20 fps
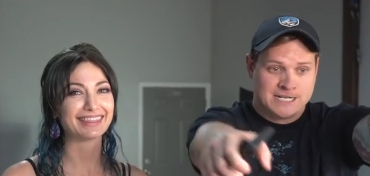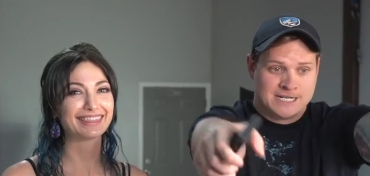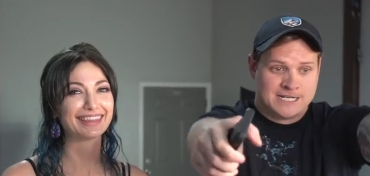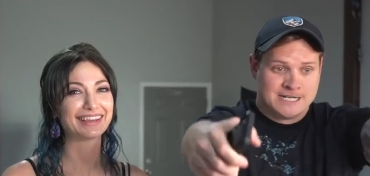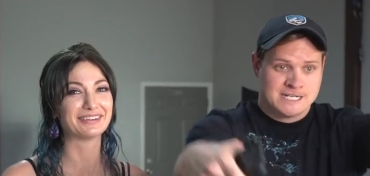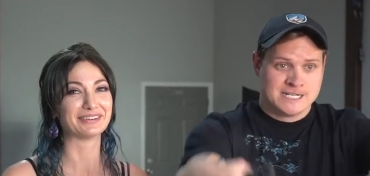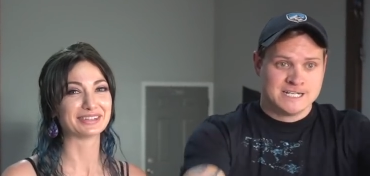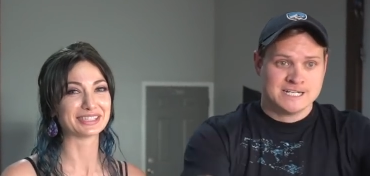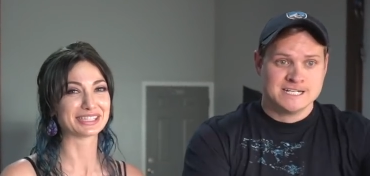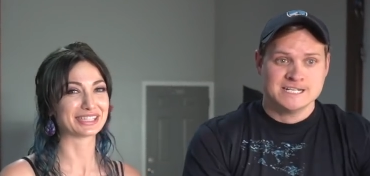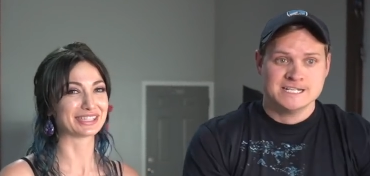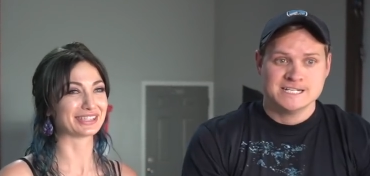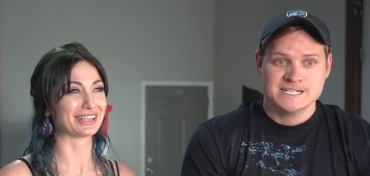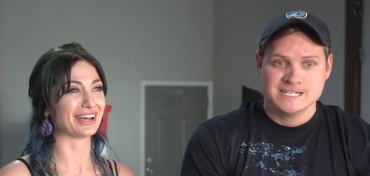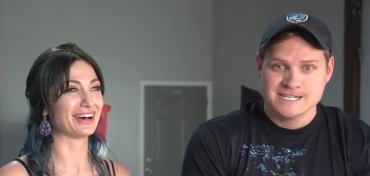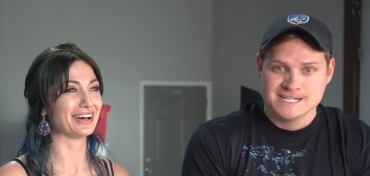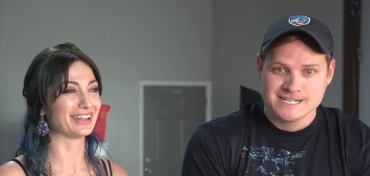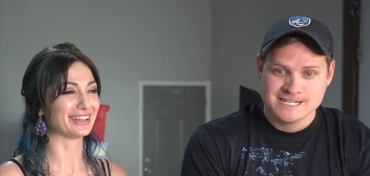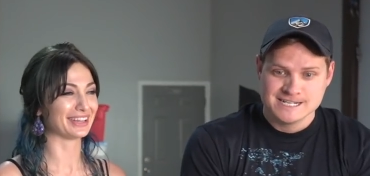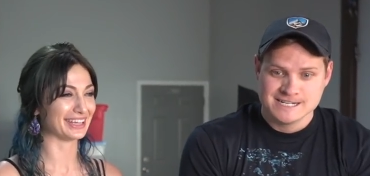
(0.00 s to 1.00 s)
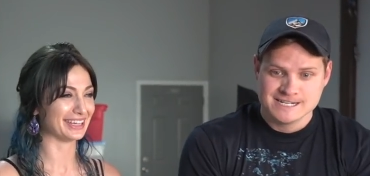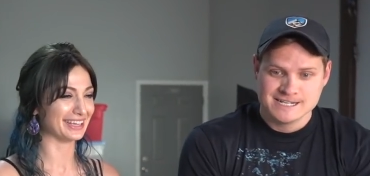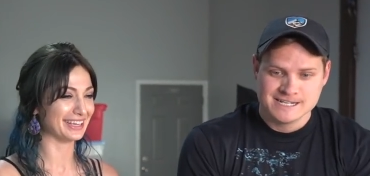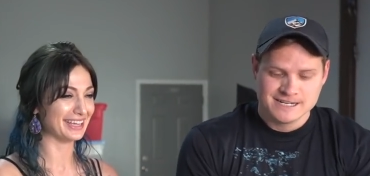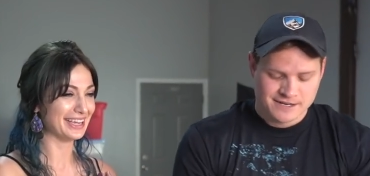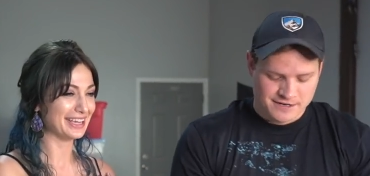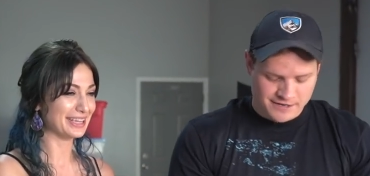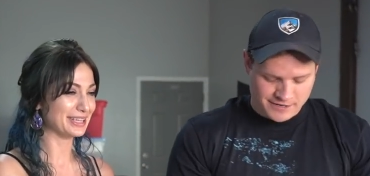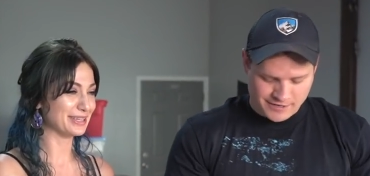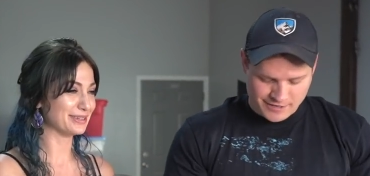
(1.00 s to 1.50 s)
Speaker 1: that thing was
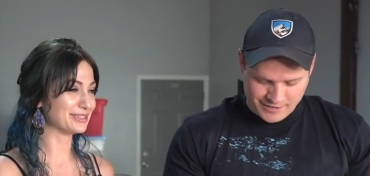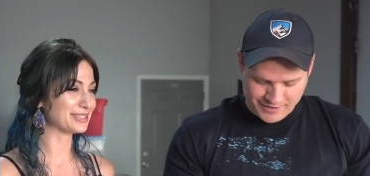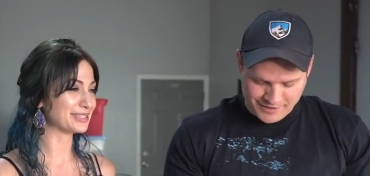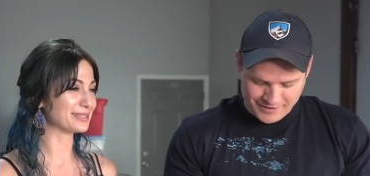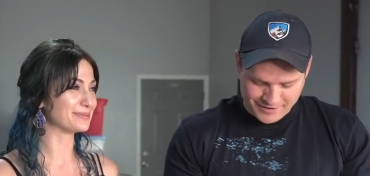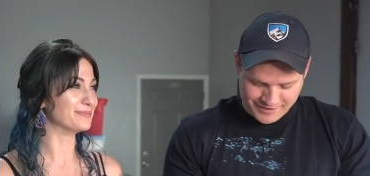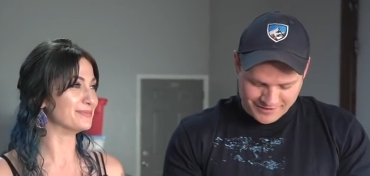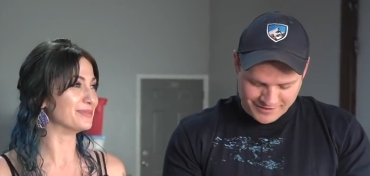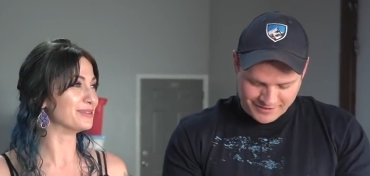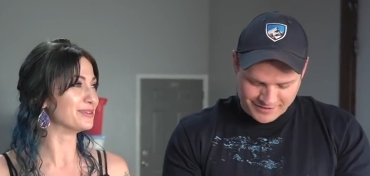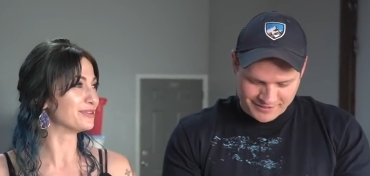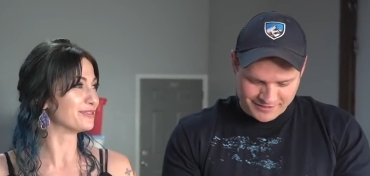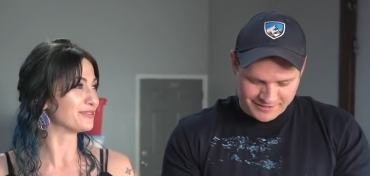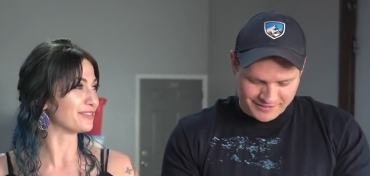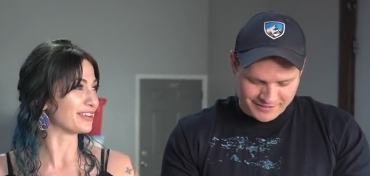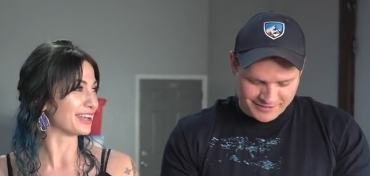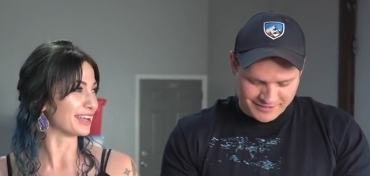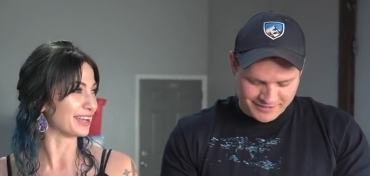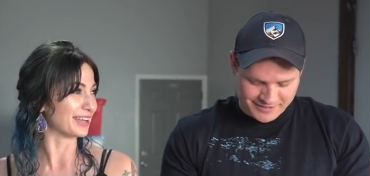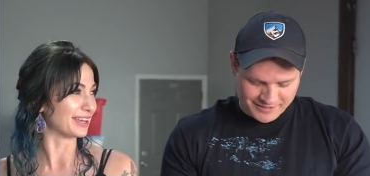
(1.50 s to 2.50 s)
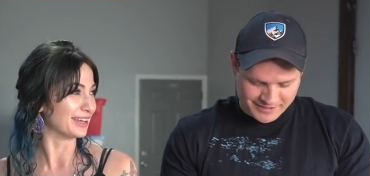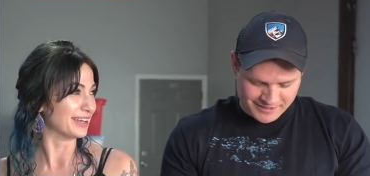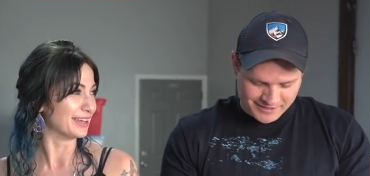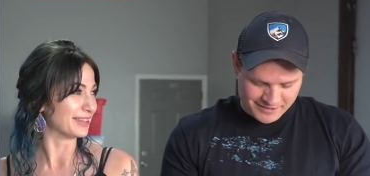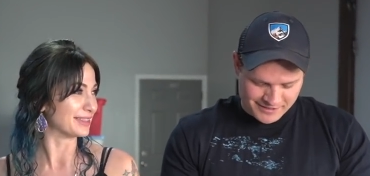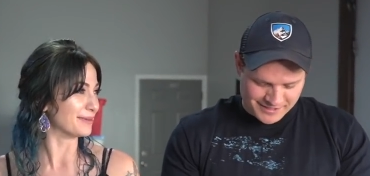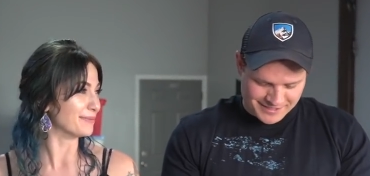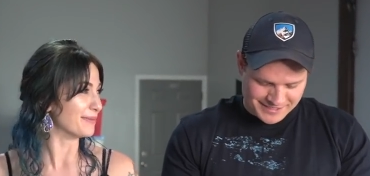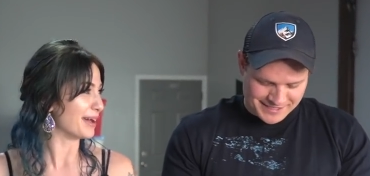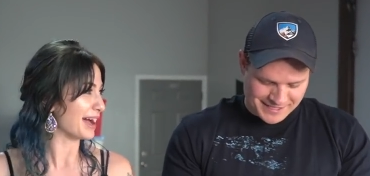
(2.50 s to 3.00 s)
solid. You're just moving
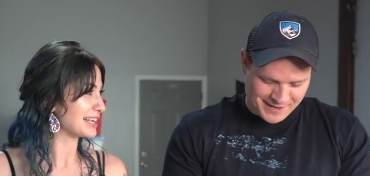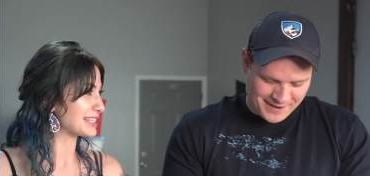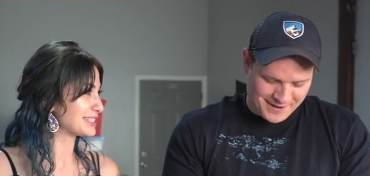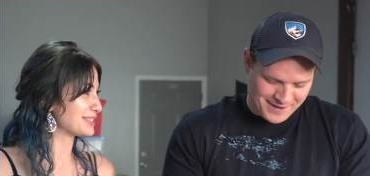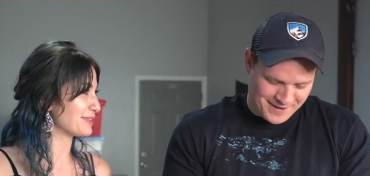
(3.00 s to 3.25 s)
the mass